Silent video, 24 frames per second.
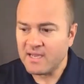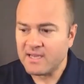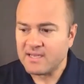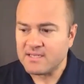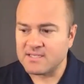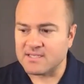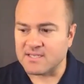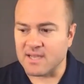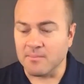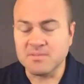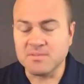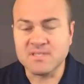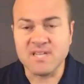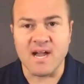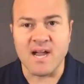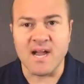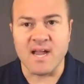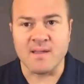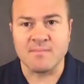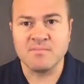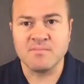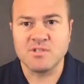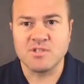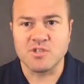
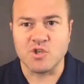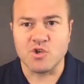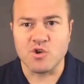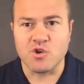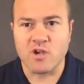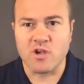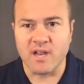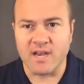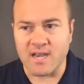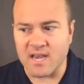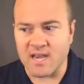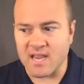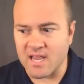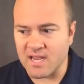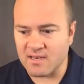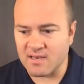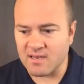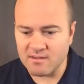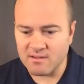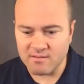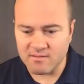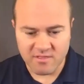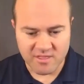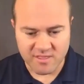Sometimes you're going to
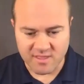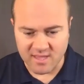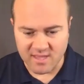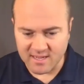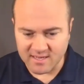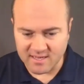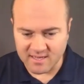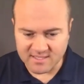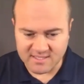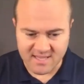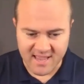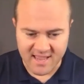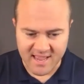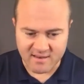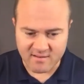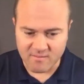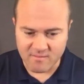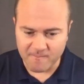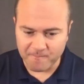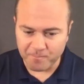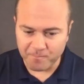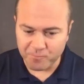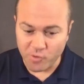need things that